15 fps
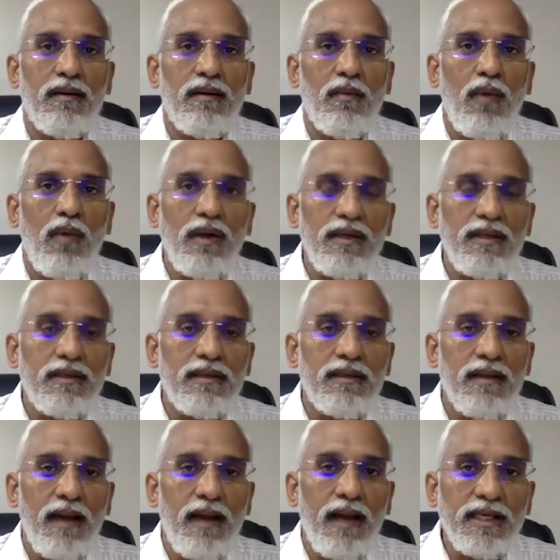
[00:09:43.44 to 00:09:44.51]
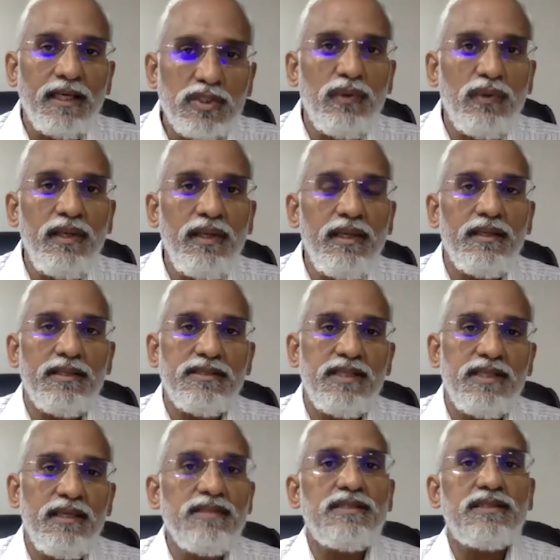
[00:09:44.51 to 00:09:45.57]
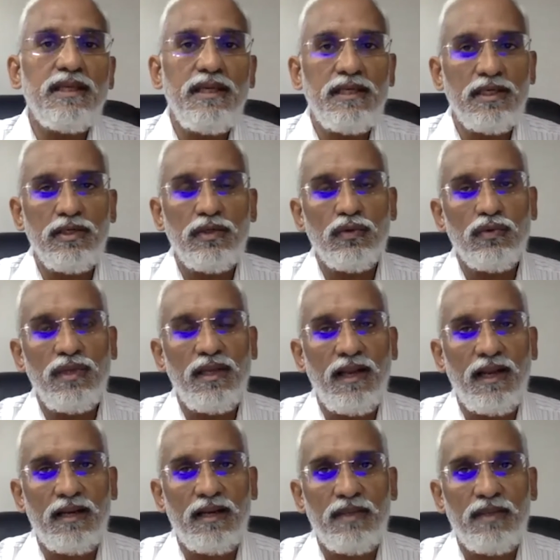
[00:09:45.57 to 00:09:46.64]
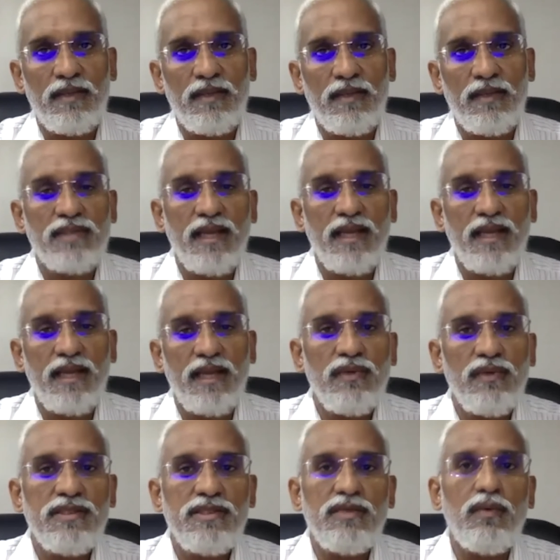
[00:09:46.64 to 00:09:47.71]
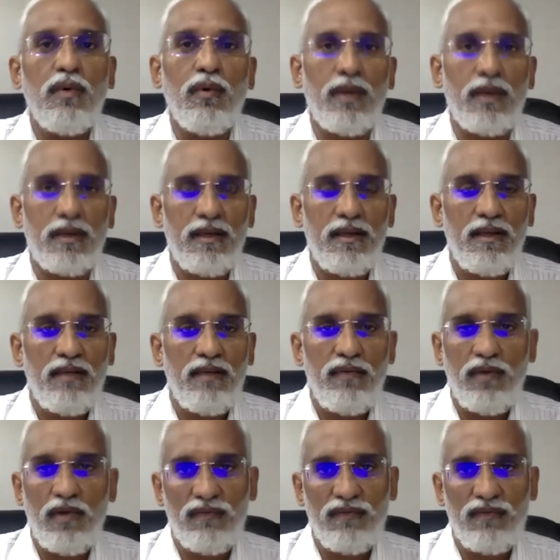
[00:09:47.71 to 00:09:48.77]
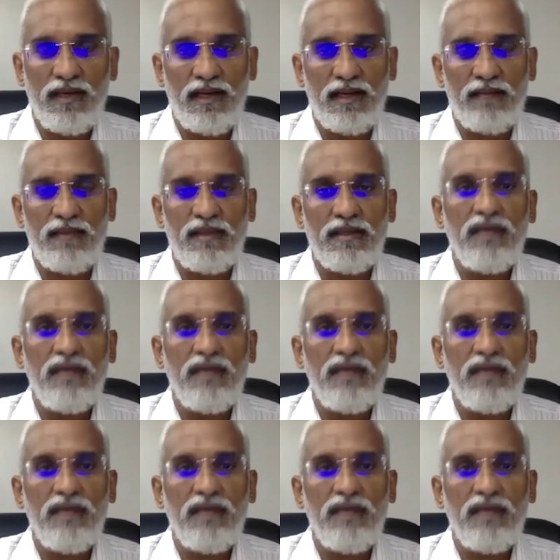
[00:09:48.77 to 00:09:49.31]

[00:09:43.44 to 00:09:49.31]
what actually is the insight into the enactment, what actually is the overview of the enactment.